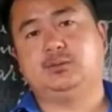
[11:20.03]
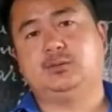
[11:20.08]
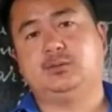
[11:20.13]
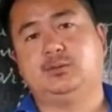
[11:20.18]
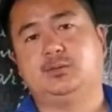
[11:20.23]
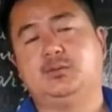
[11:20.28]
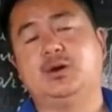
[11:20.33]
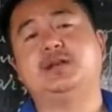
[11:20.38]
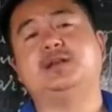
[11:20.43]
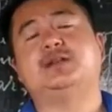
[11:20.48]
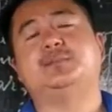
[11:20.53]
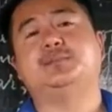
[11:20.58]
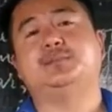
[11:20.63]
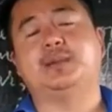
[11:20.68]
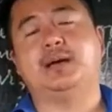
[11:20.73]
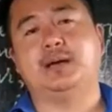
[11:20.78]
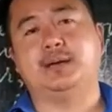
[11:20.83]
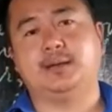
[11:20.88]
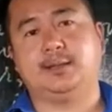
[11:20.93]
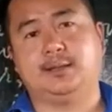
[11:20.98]
wind up
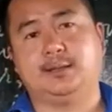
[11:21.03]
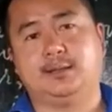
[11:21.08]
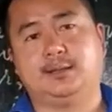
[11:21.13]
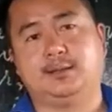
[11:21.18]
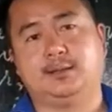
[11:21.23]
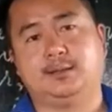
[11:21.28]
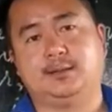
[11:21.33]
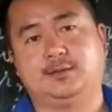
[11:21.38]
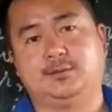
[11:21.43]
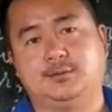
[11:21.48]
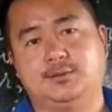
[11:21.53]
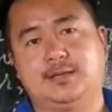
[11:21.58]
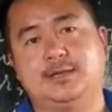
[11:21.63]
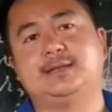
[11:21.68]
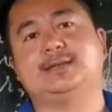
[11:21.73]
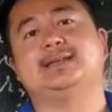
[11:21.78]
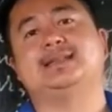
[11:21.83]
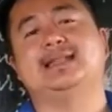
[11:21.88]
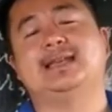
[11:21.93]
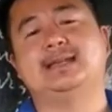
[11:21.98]
my
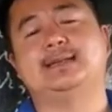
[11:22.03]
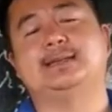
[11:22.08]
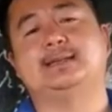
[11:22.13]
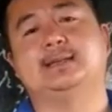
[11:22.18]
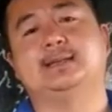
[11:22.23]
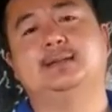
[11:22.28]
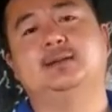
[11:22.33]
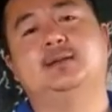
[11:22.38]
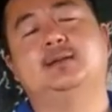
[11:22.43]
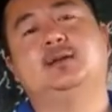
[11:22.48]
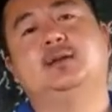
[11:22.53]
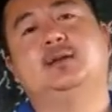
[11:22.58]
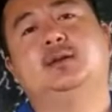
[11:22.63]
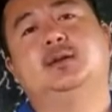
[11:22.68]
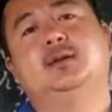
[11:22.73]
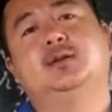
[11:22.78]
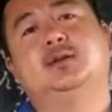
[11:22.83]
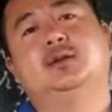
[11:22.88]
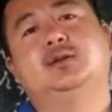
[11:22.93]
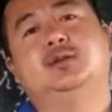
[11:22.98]
today's lesson.
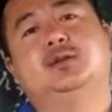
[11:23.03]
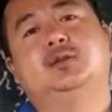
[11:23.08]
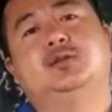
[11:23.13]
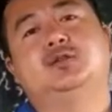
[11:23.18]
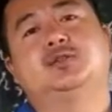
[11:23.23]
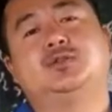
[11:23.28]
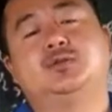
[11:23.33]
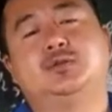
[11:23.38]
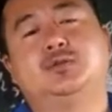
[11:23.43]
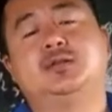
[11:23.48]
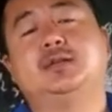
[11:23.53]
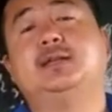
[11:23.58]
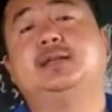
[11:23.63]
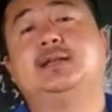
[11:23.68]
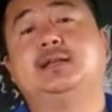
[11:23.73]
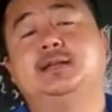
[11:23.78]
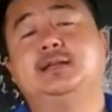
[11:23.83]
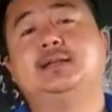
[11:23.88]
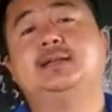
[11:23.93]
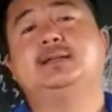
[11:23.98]
So till
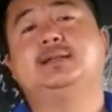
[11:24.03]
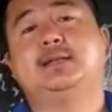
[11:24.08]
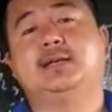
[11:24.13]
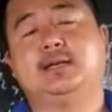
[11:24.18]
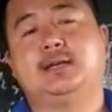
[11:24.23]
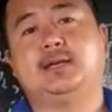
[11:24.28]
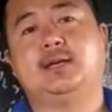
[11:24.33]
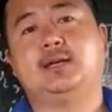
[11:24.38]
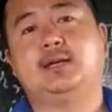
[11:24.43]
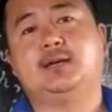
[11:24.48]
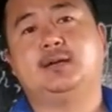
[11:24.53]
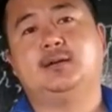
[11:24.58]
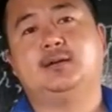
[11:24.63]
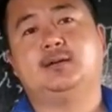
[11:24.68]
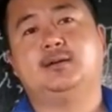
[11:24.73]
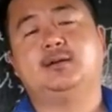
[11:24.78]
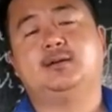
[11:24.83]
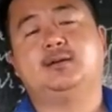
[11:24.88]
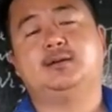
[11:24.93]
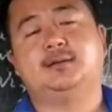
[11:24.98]
then, take care.
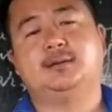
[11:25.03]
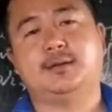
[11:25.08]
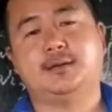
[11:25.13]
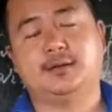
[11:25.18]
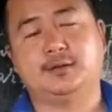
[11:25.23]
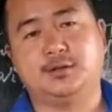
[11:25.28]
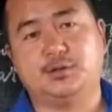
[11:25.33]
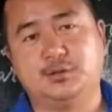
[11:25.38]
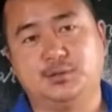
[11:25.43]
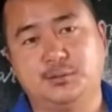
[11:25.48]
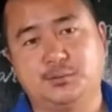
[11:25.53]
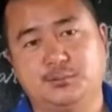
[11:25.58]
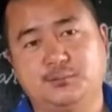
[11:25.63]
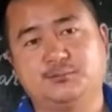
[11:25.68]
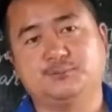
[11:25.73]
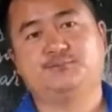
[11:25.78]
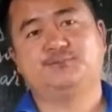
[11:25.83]
Thank you.